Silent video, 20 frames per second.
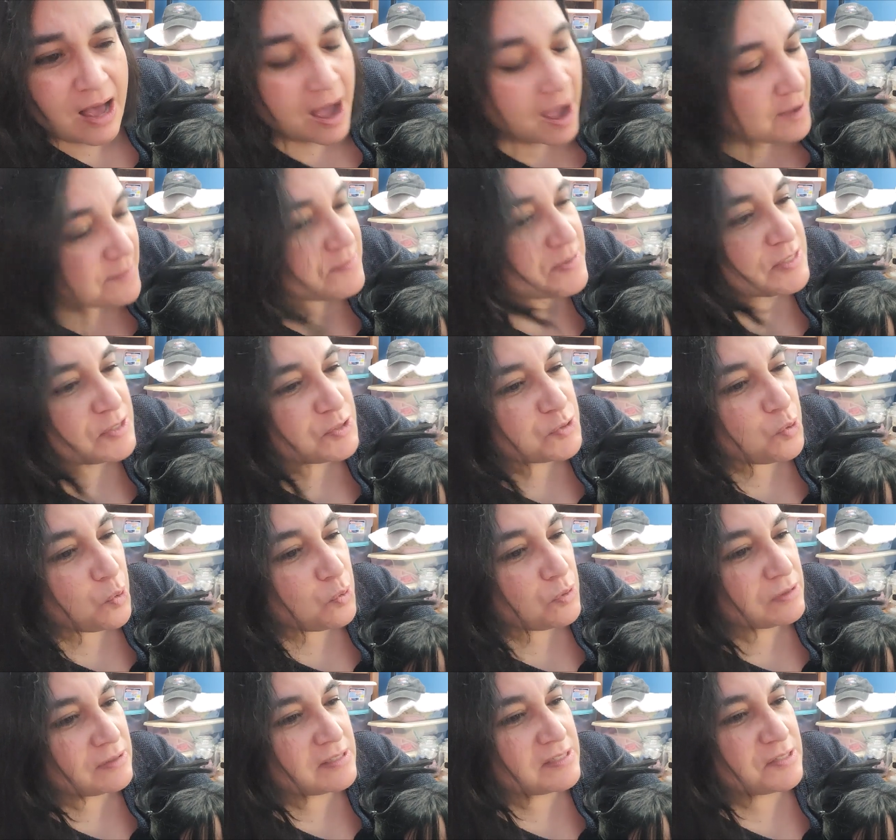I'm as
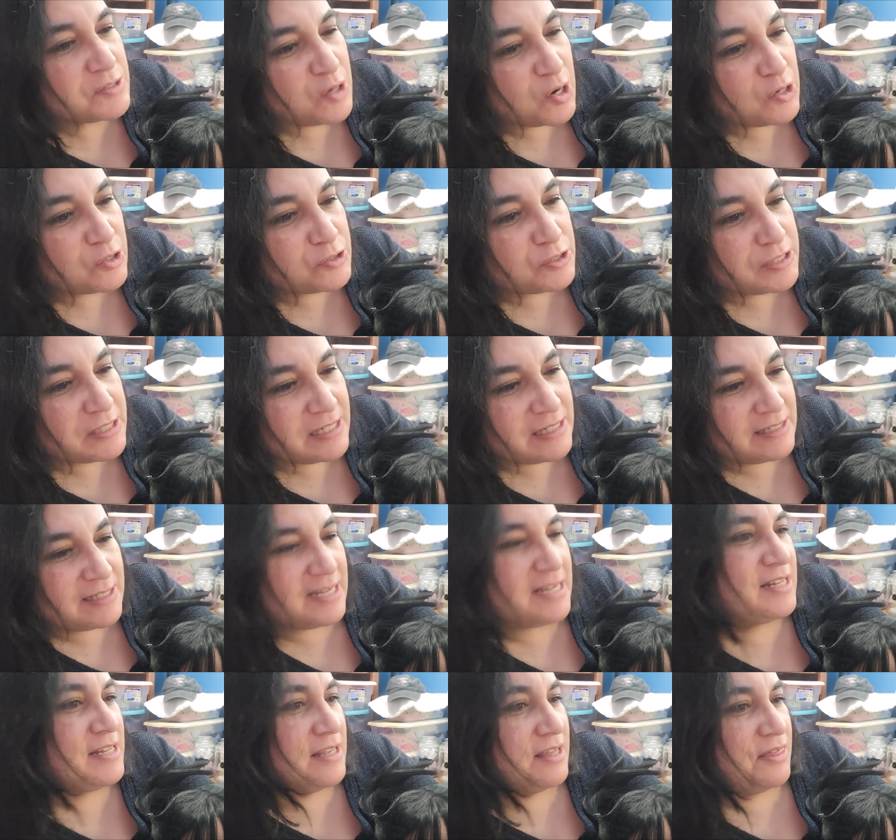old as Archie
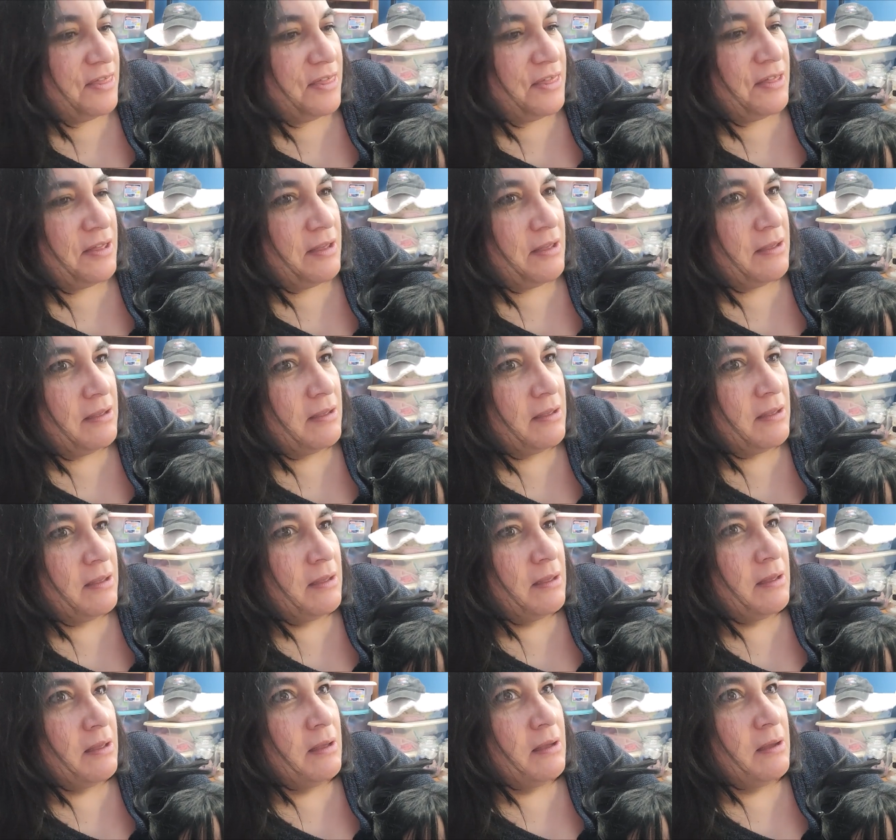and Edith.
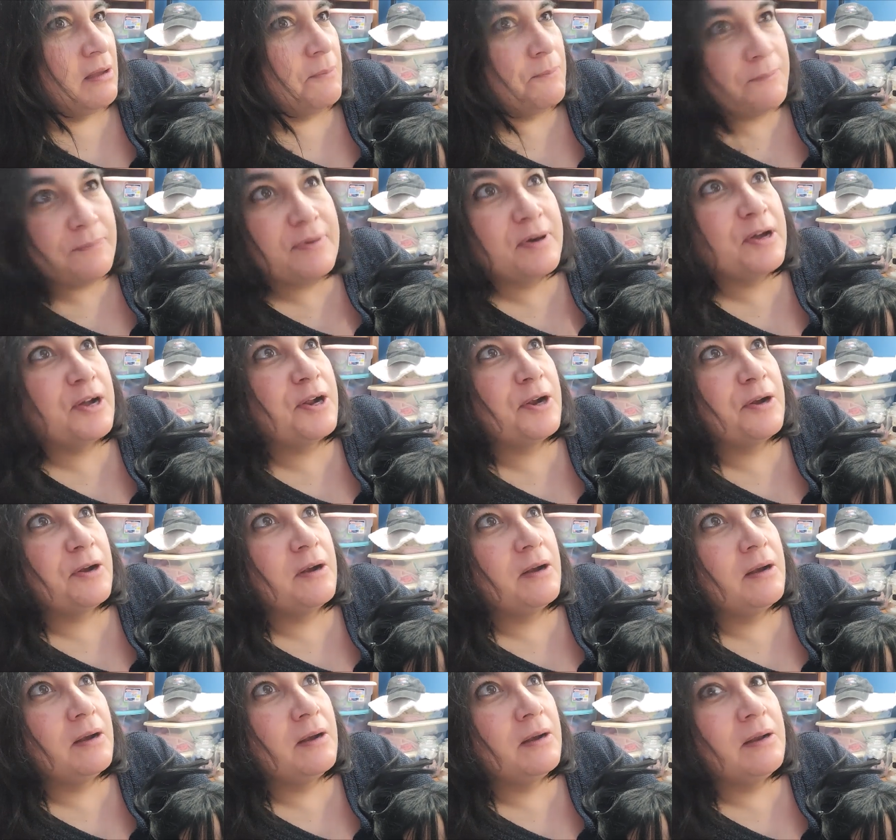Bunker.
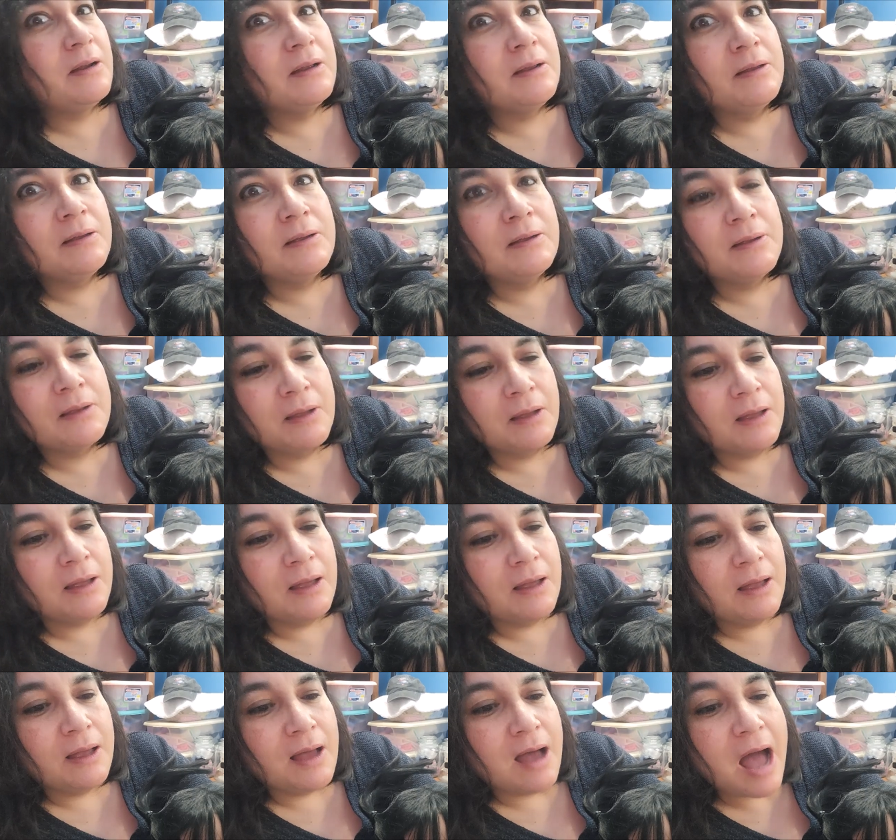
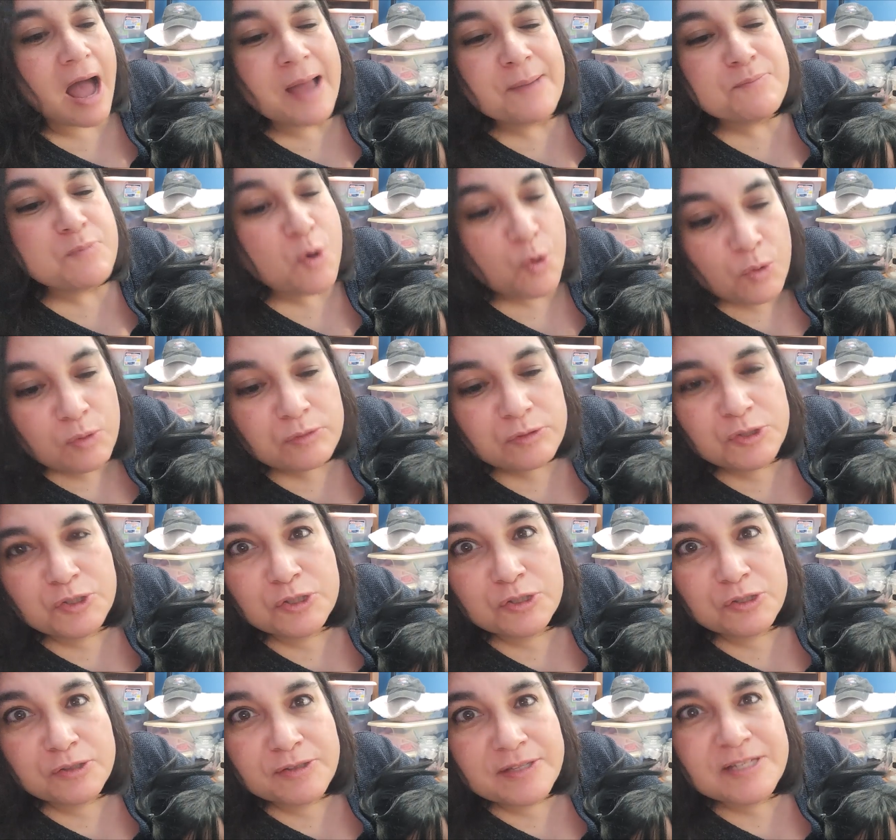I'm
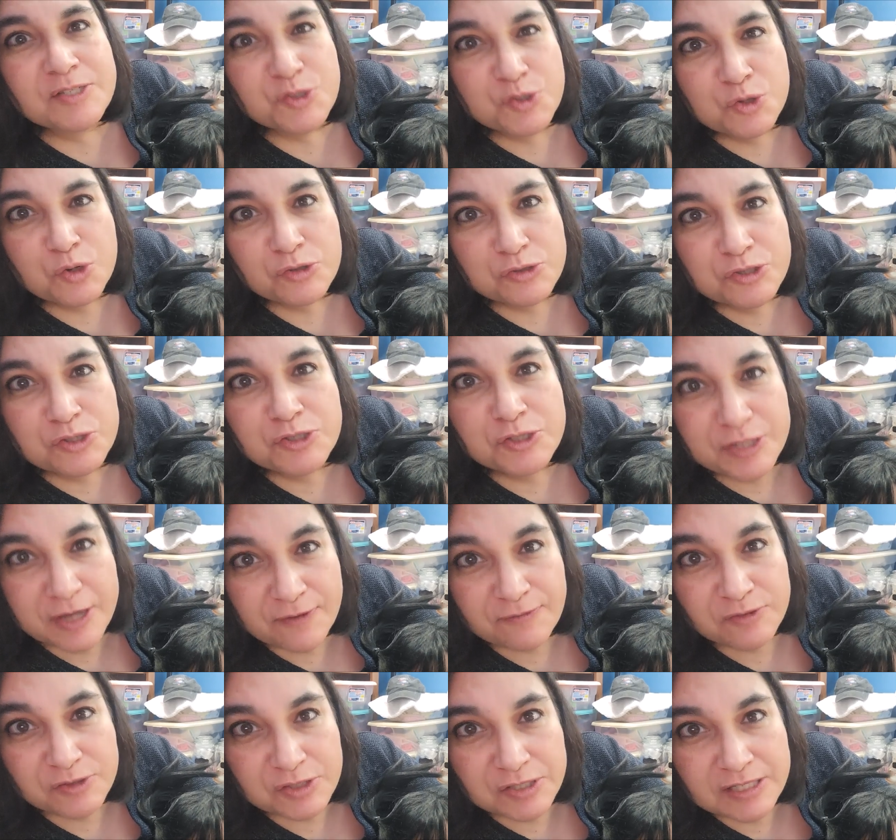older than George
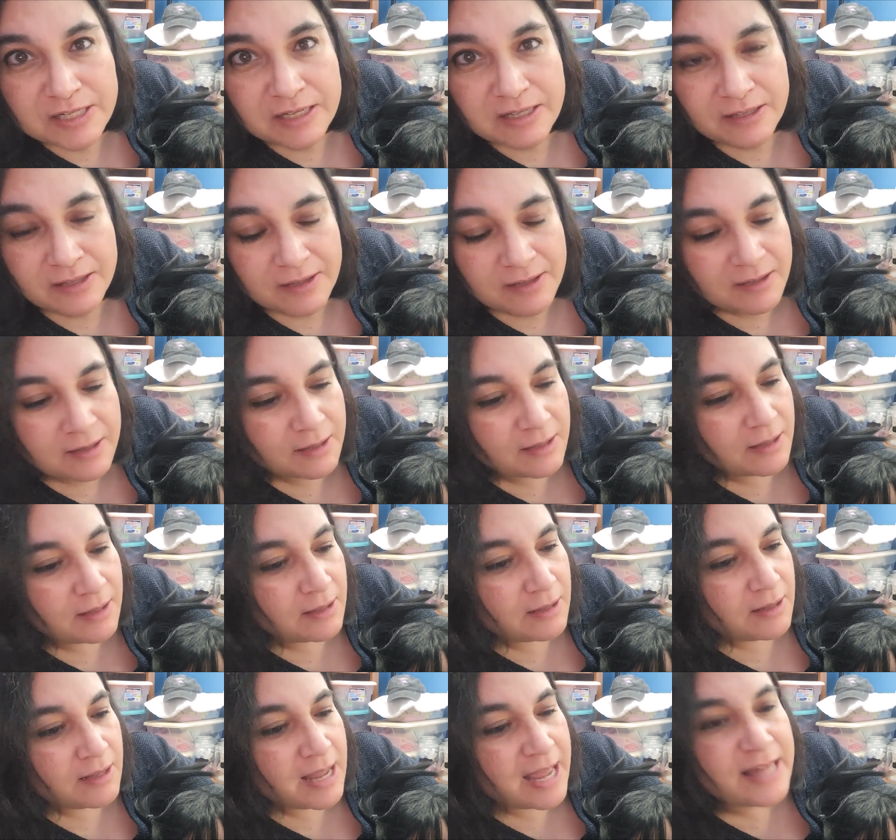Jefferson
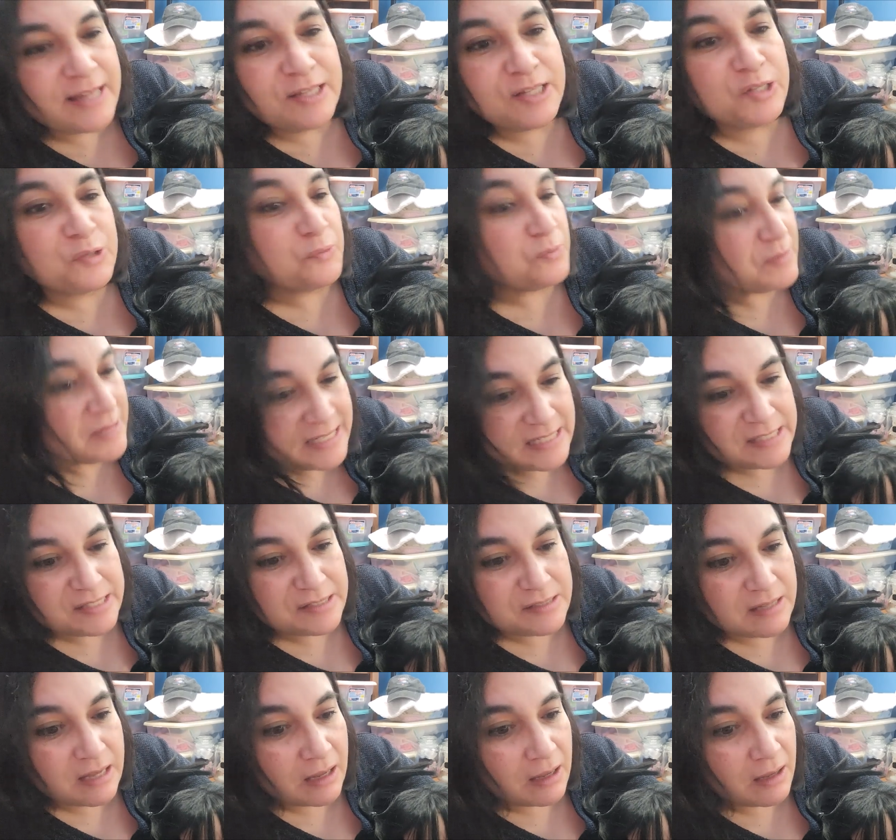and
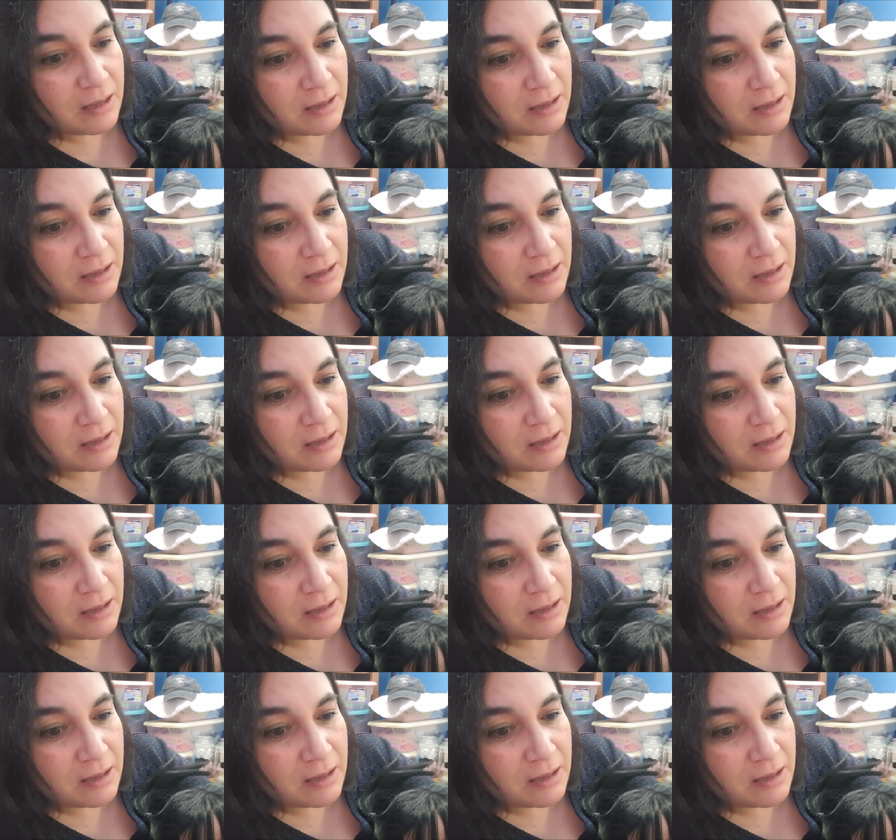Louise.